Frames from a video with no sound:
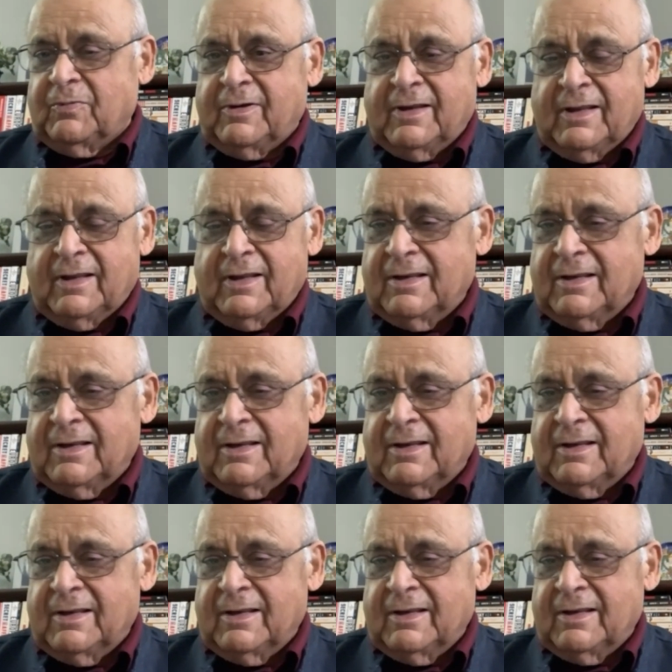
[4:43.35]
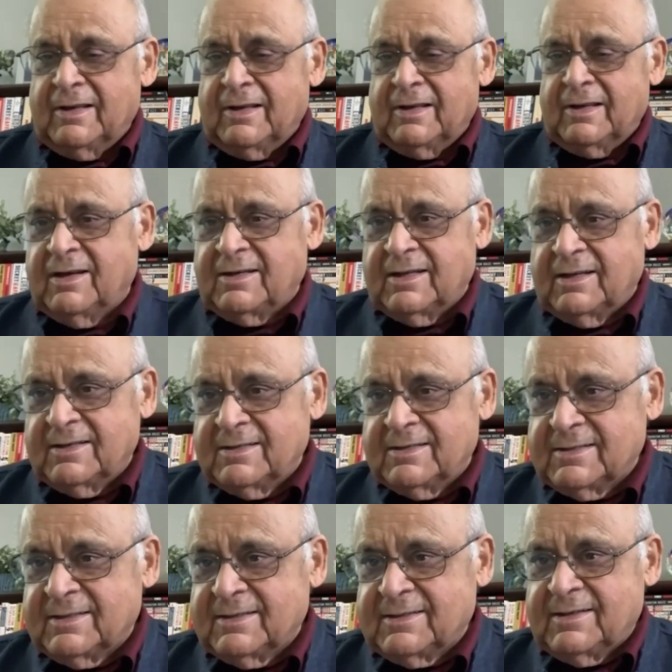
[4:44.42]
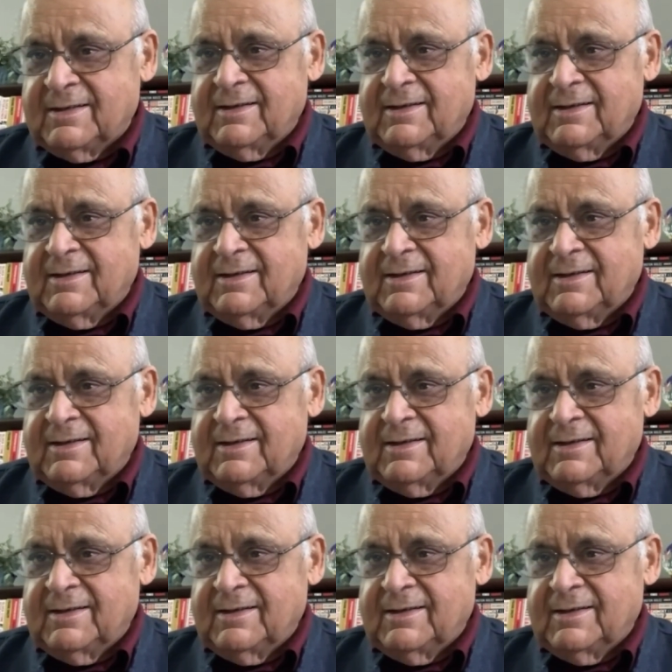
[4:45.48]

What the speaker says: you're no good, you're not intelligent.